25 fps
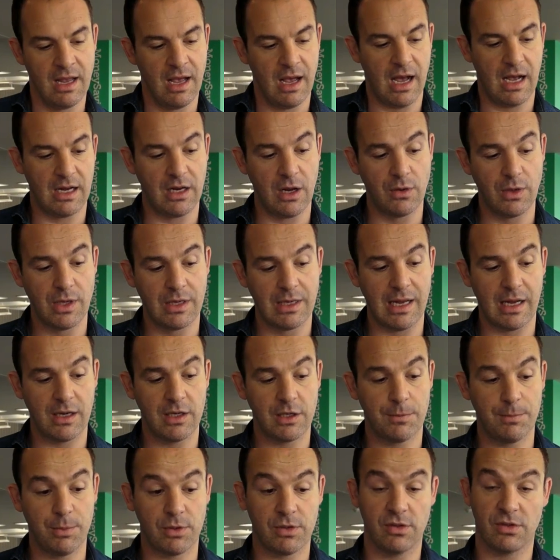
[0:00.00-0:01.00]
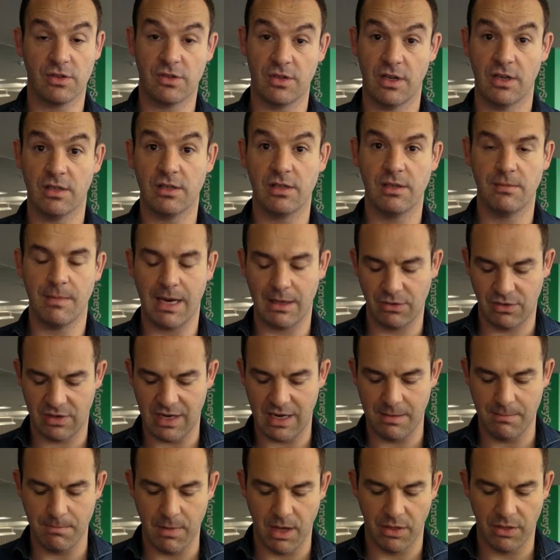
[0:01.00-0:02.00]
and only allow you to put a certain amount
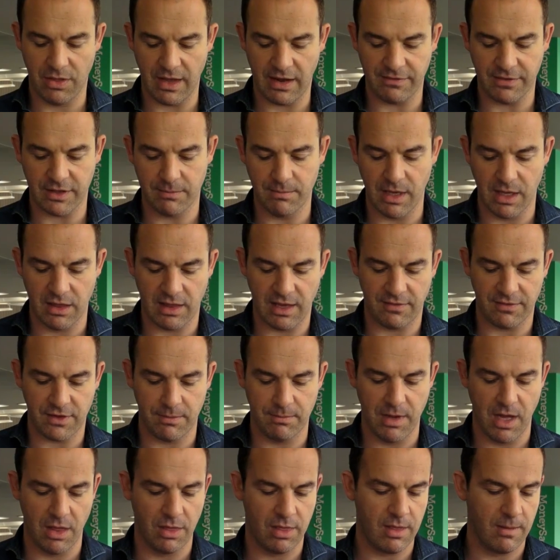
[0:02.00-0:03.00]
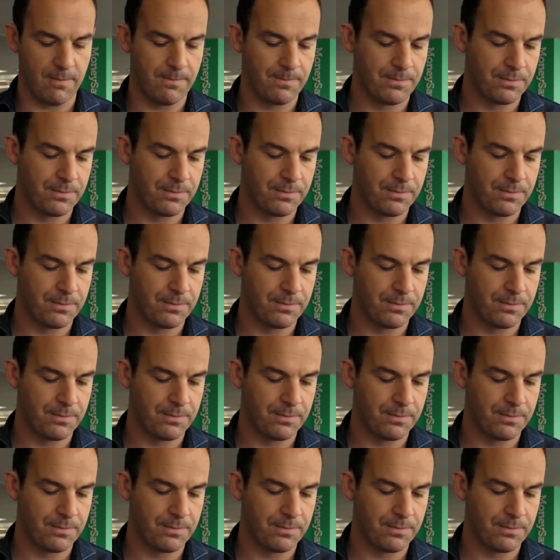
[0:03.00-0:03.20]
in month after month after month.